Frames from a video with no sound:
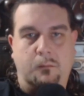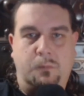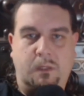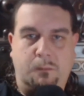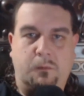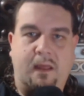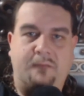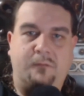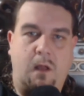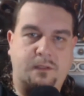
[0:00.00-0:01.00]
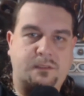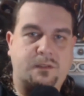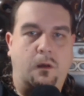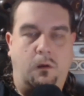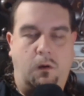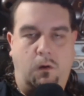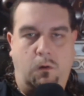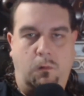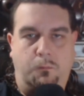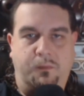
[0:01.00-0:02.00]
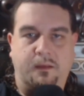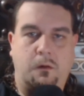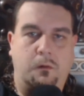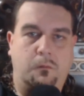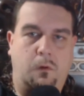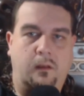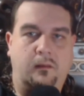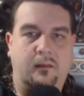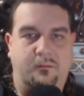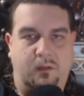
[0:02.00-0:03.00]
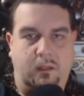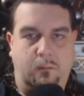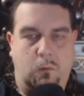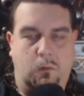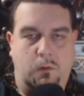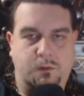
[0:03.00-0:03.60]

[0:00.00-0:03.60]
People have lost all hope. They don't want to live anymore.